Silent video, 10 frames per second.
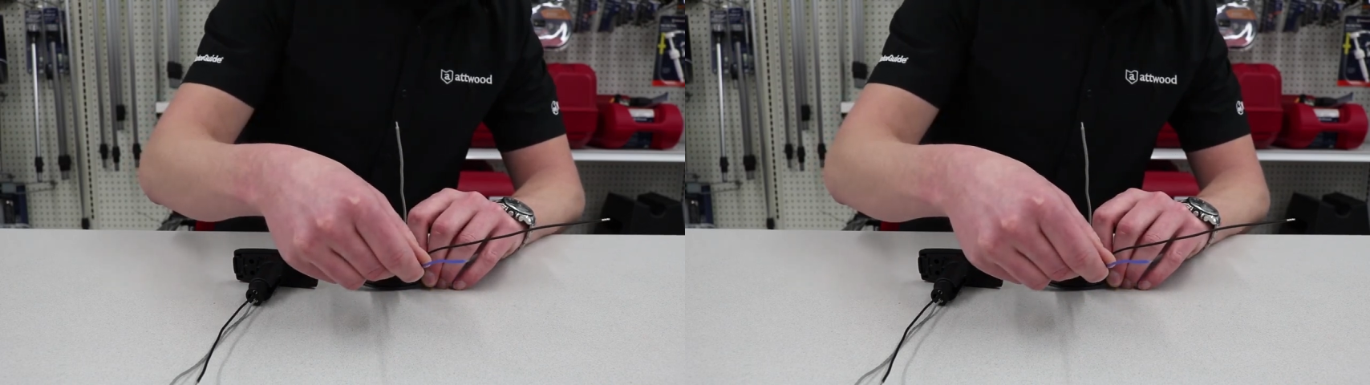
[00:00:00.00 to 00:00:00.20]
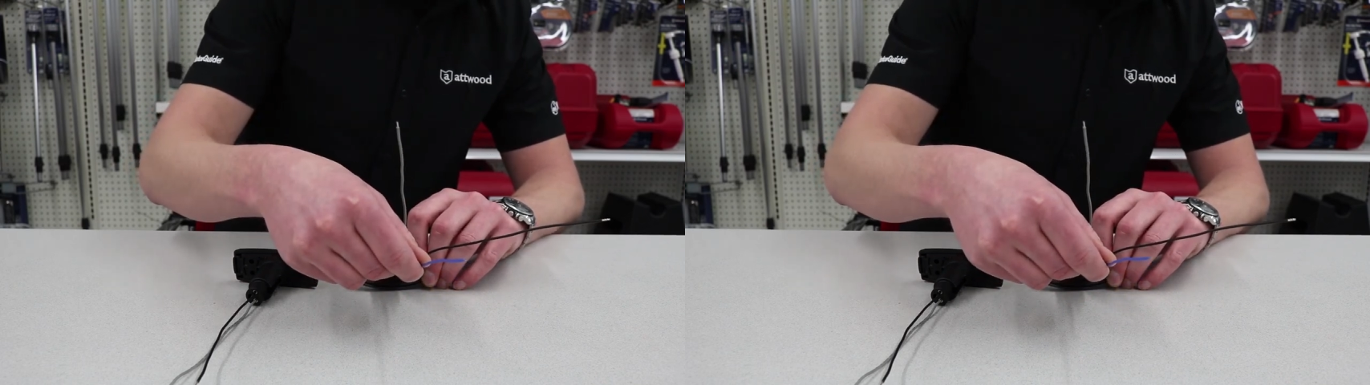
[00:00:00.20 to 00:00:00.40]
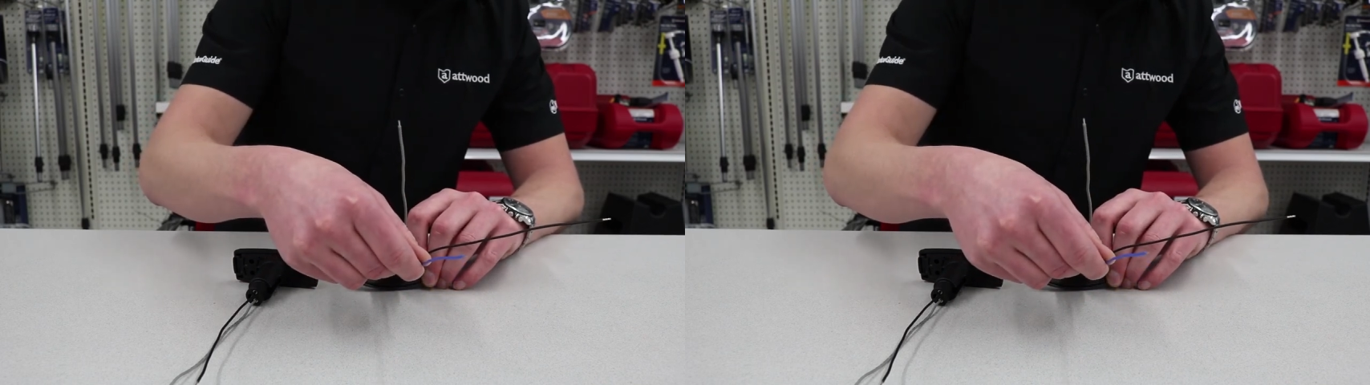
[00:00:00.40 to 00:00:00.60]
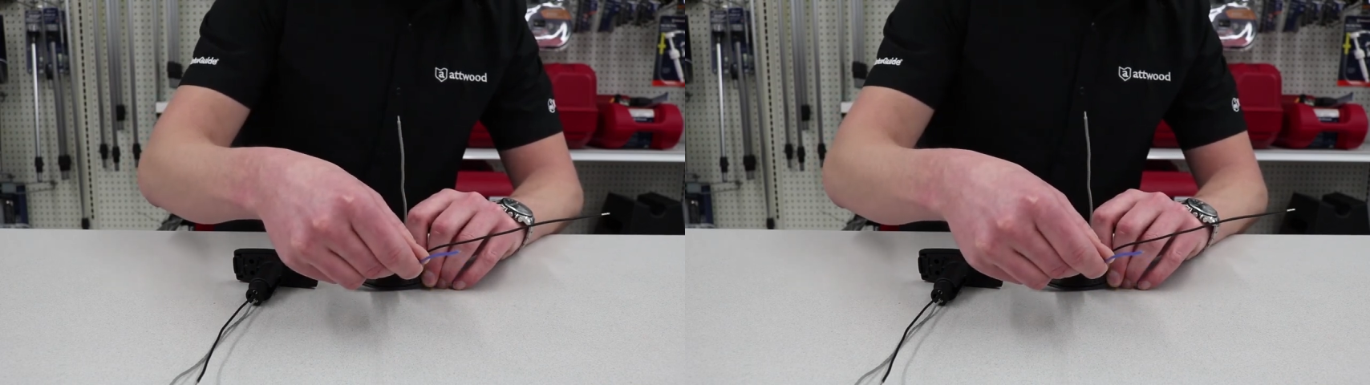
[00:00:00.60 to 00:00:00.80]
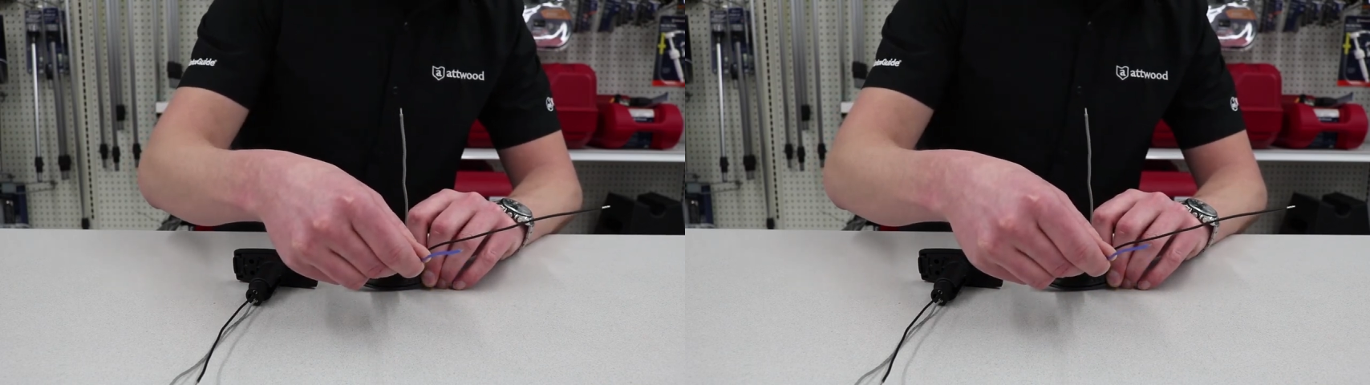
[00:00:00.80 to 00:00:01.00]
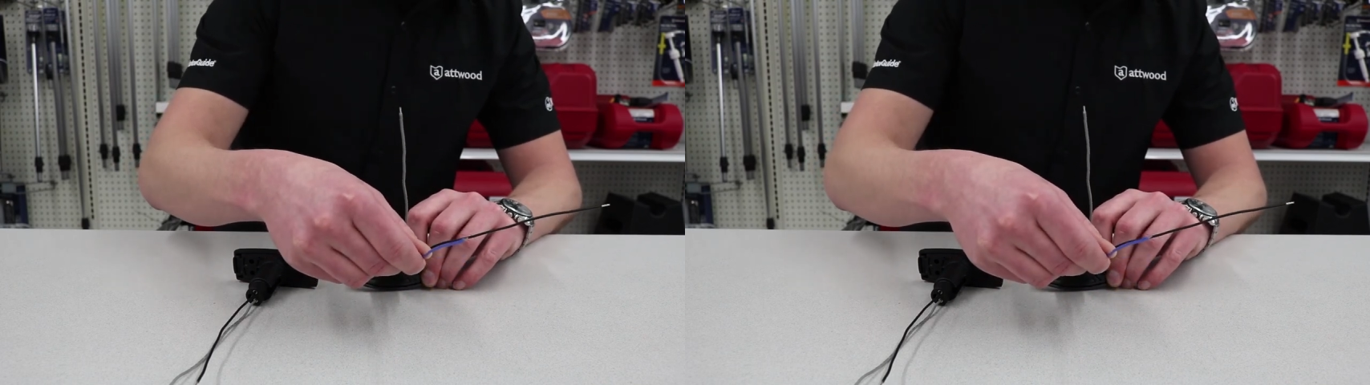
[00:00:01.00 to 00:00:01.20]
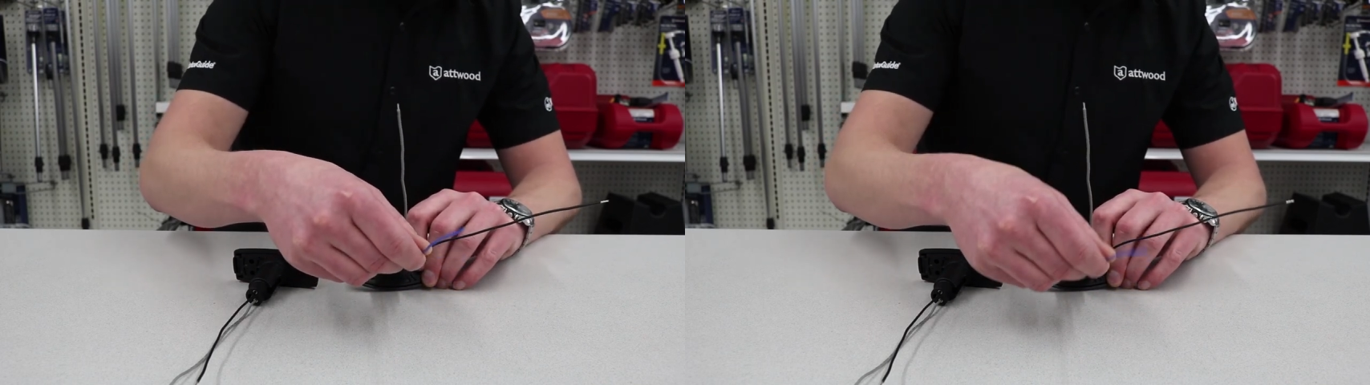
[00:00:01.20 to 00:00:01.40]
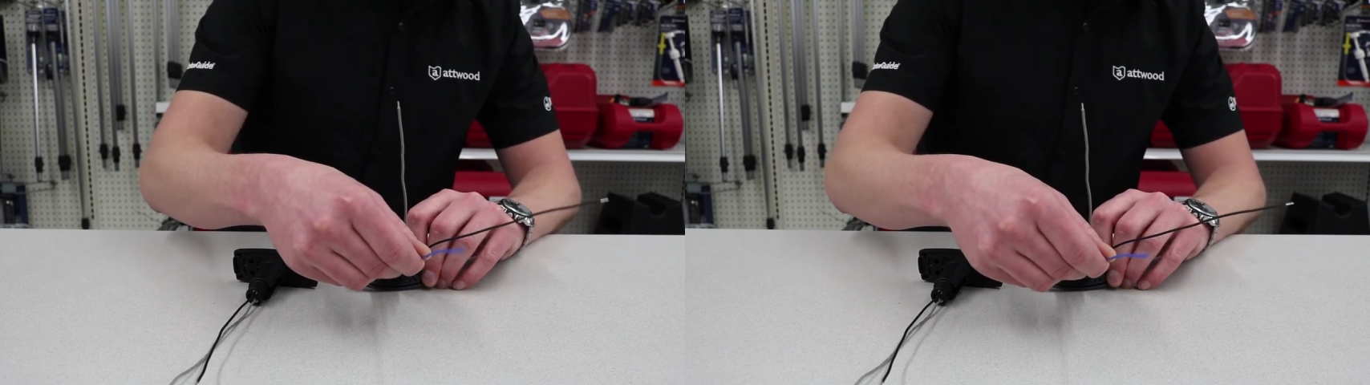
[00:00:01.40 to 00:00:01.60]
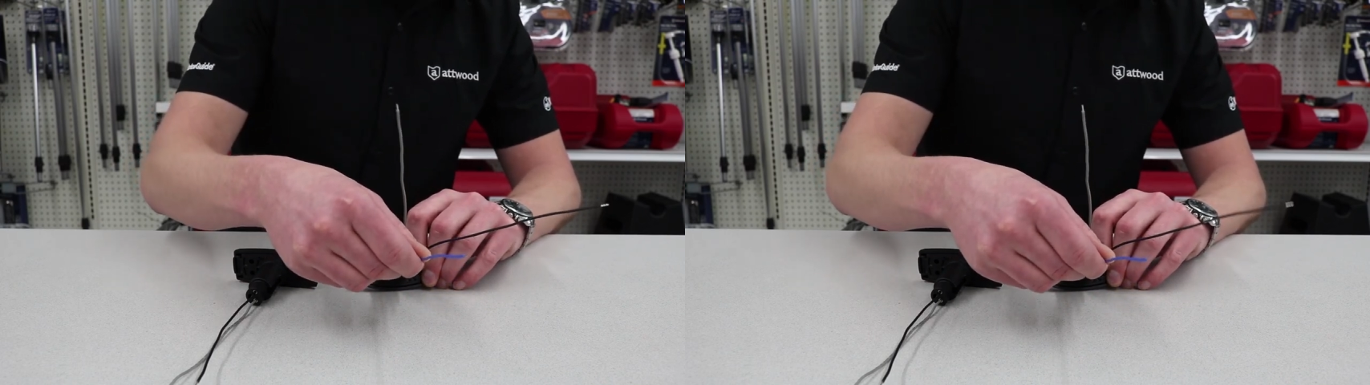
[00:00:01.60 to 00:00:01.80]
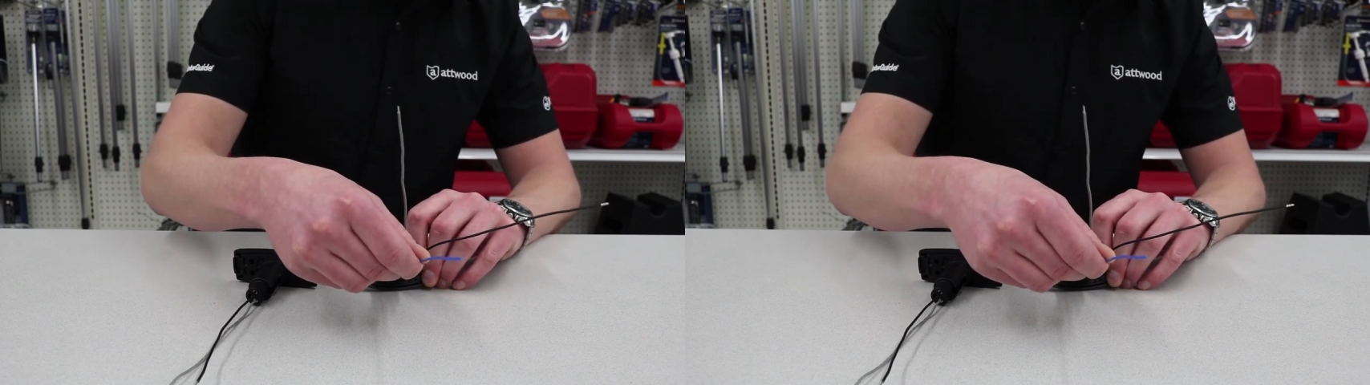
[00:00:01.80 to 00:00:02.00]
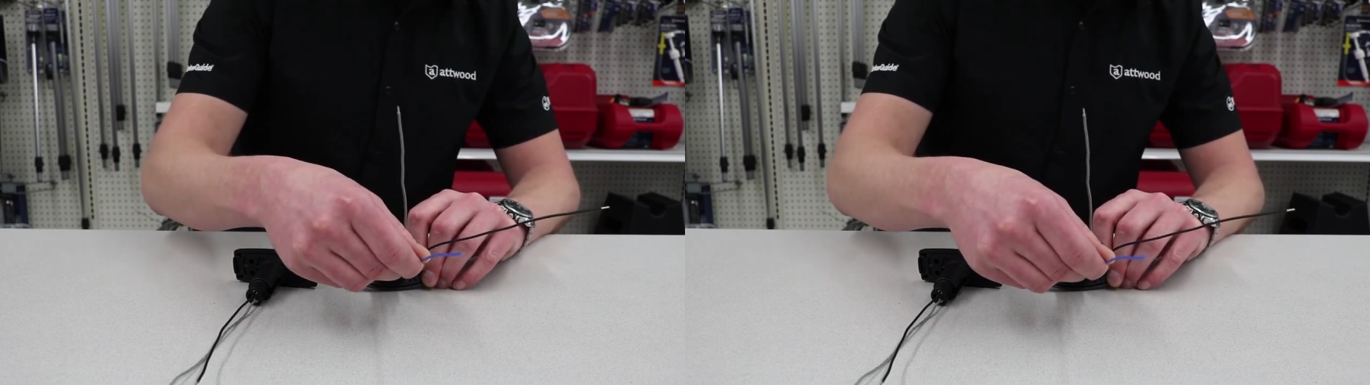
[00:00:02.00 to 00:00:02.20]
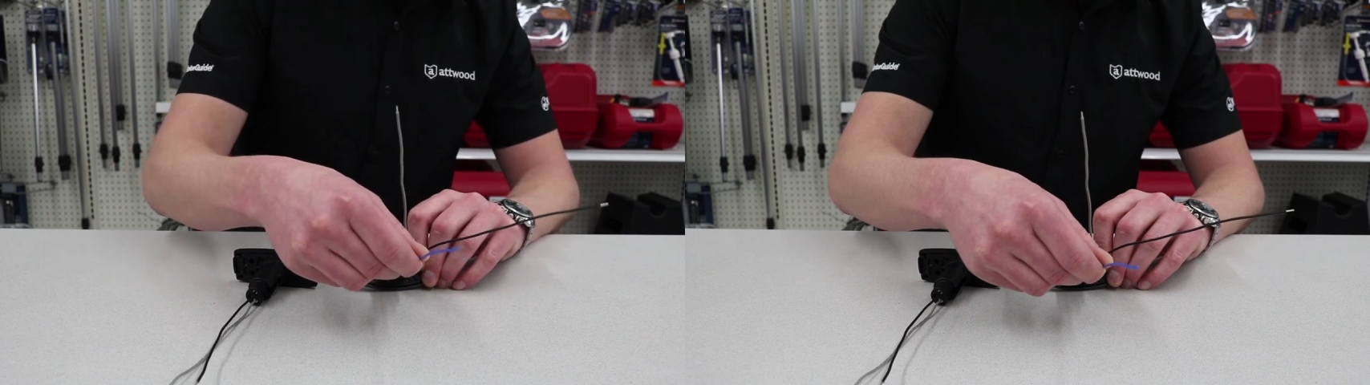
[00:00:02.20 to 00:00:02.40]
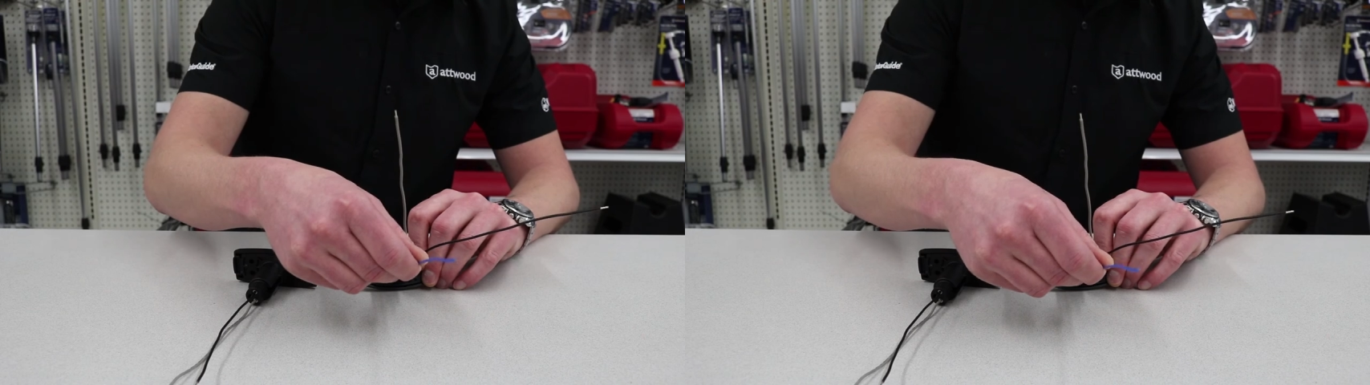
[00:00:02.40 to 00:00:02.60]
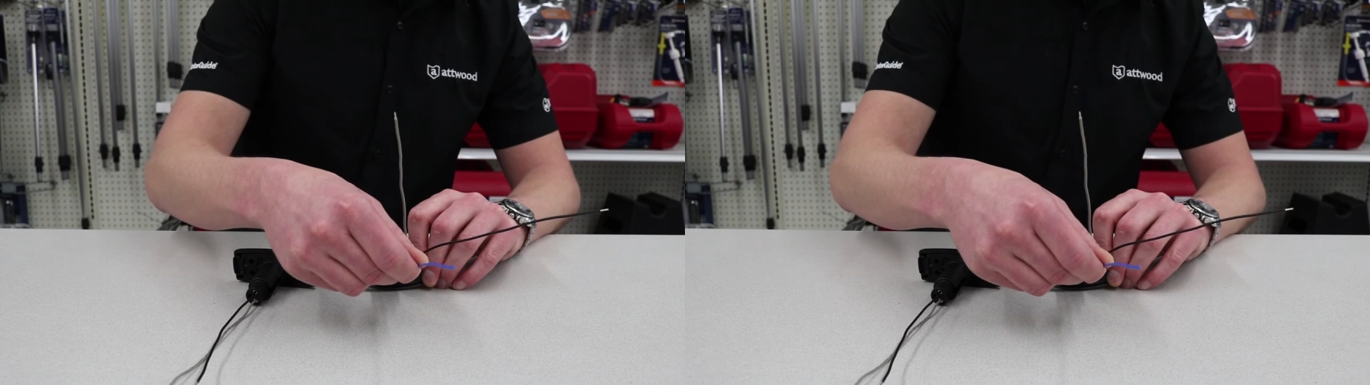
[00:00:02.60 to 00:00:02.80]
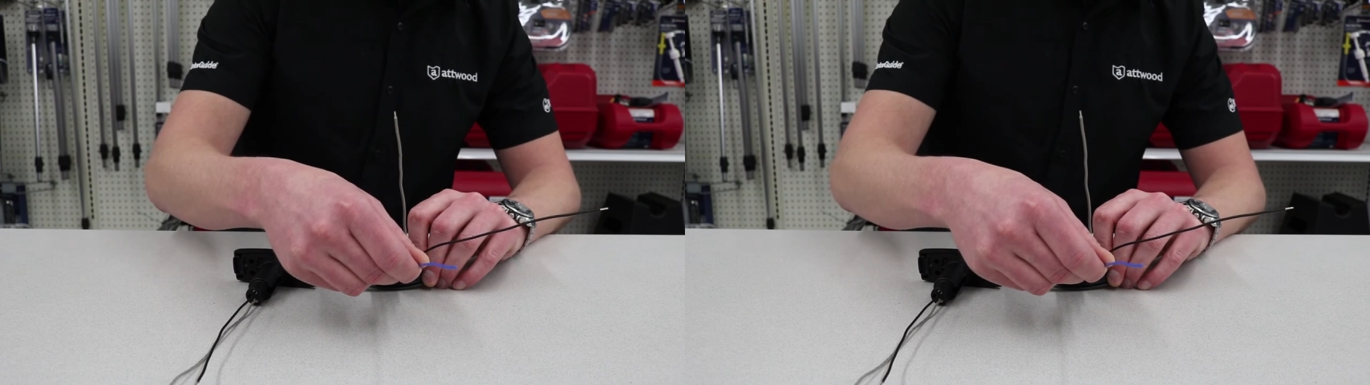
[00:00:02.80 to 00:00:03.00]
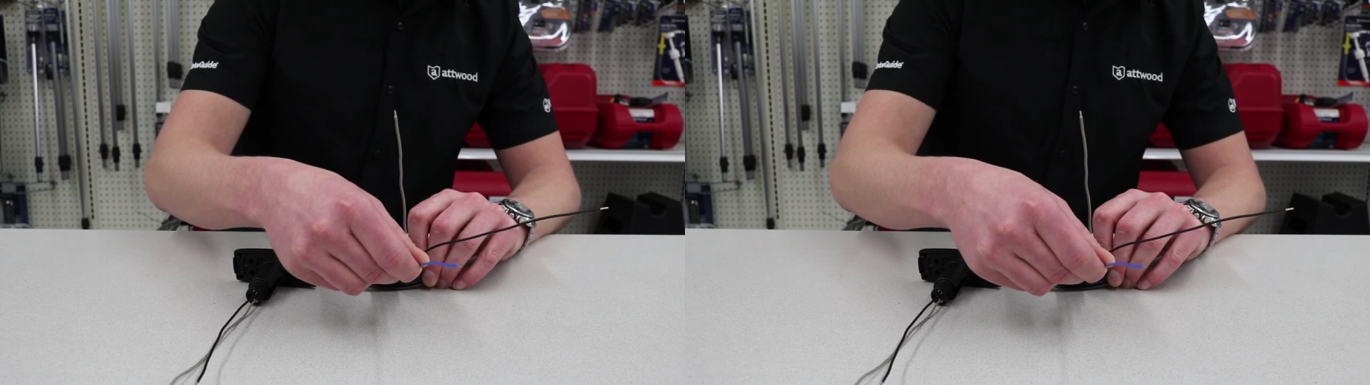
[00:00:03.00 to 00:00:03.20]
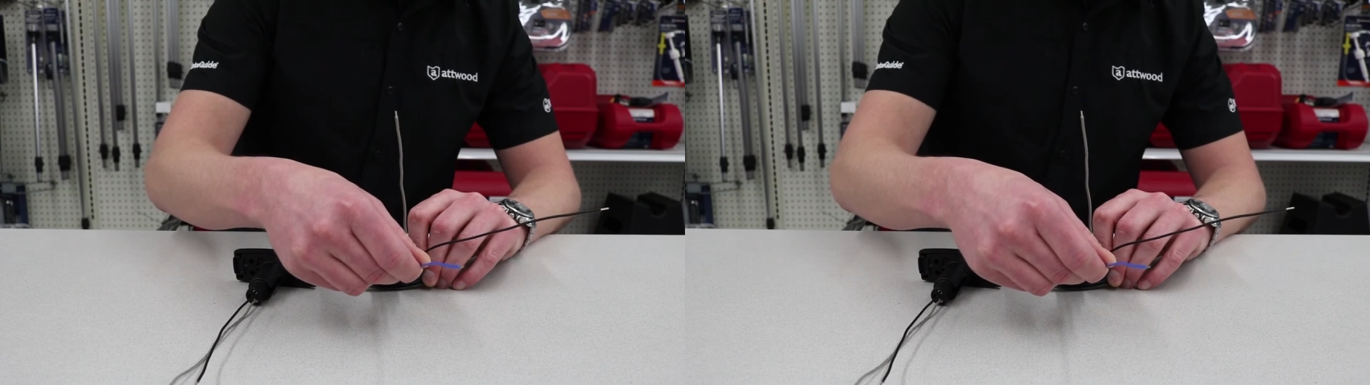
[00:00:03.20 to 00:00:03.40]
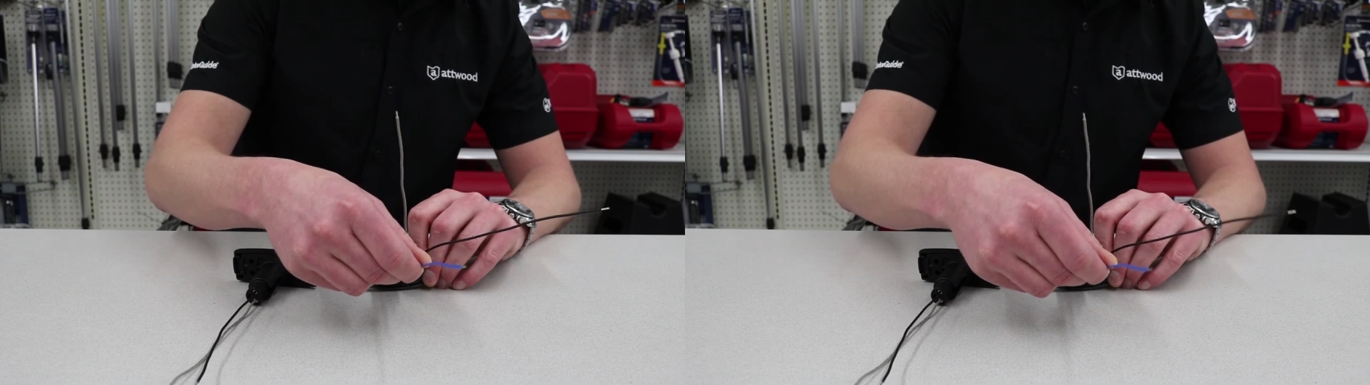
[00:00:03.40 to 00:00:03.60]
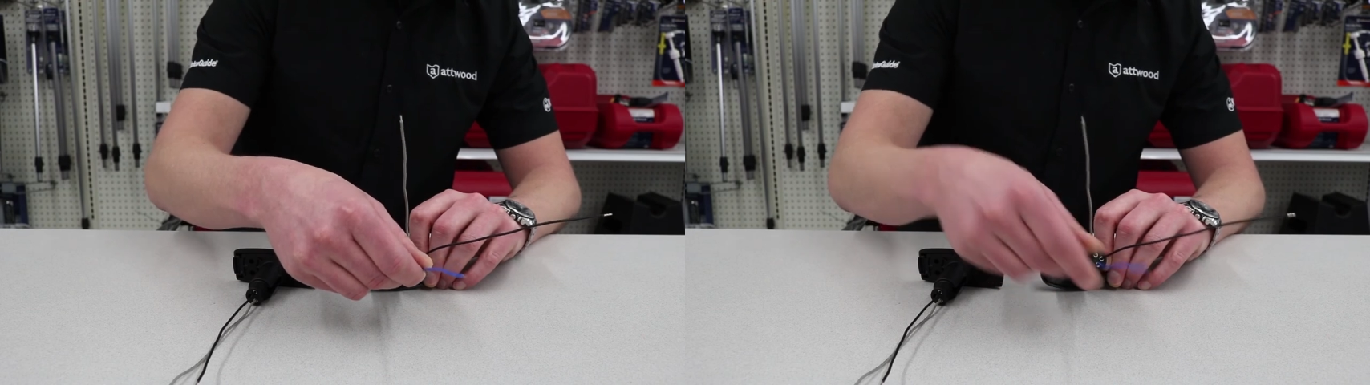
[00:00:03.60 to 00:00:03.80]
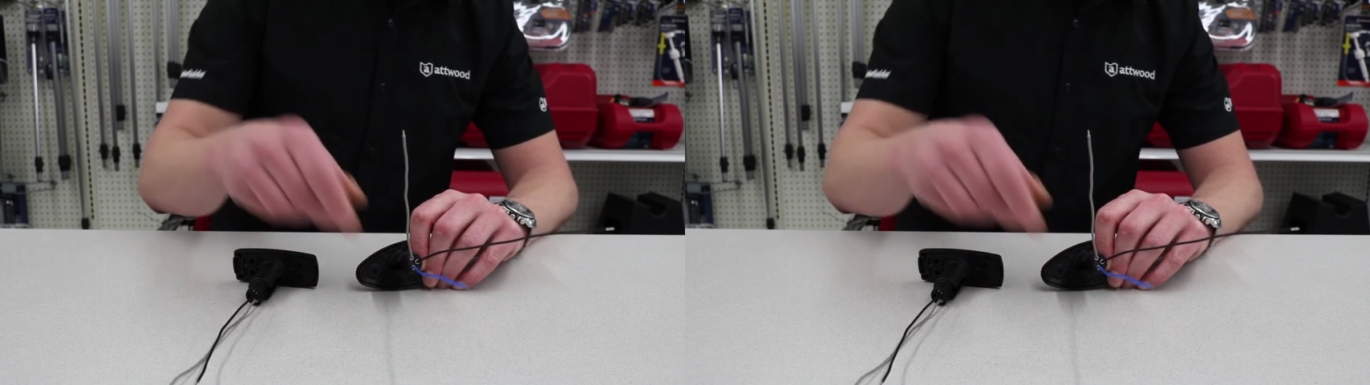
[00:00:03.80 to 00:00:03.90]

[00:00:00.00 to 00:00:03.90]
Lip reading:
Nobody's mouth can be seen.